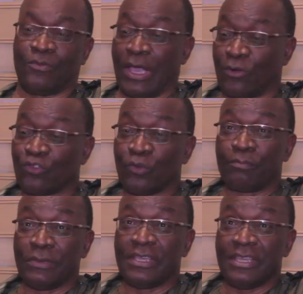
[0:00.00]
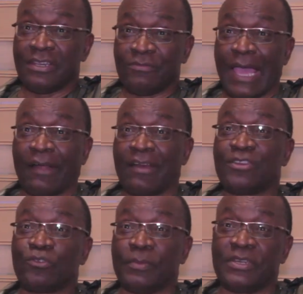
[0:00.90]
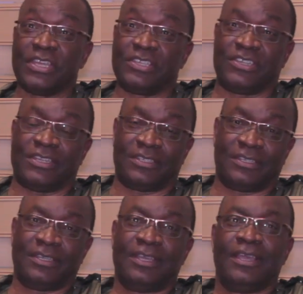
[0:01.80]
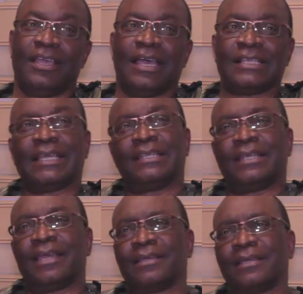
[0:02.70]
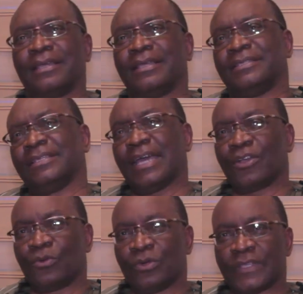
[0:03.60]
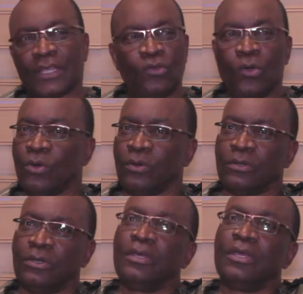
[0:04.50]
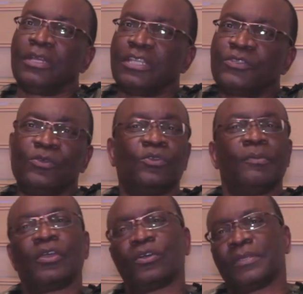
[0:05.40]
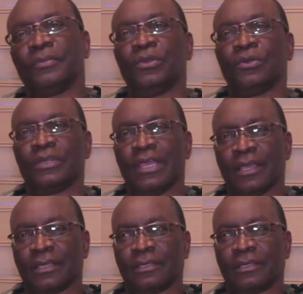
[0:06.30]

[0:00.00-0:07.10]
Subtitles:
We are ready to be the agent." I said, "Is it that good?" He said, "No, this is going to make us a millionaire."